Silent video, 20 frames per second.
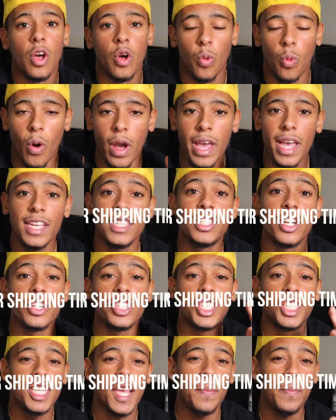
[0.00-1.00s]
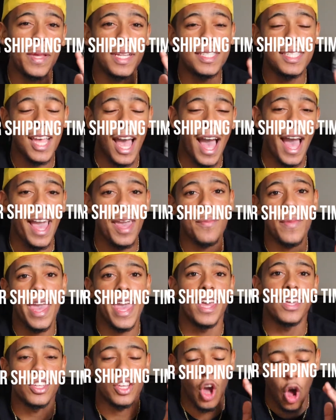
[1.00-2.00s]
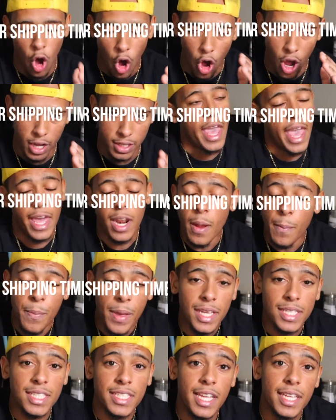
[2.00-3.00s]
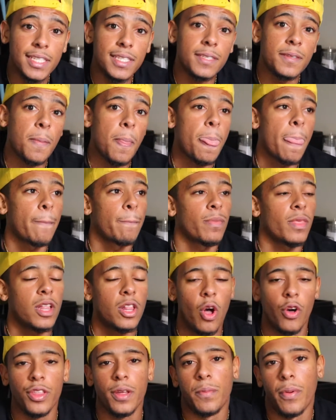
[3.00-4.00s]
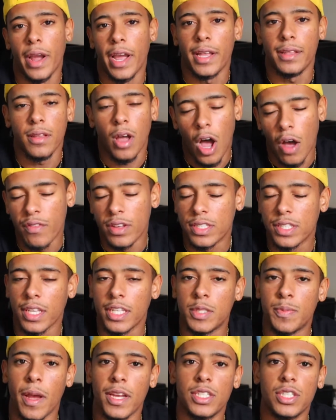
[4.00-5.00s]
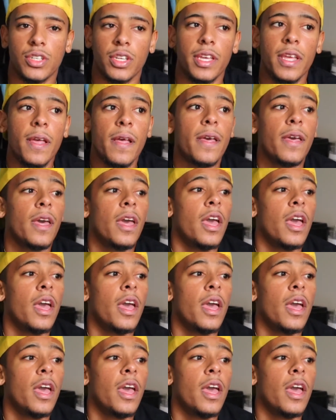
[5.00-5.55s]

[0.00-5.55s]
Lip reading: What is your shipping time and cost? In a business, clothing brand obviously especially,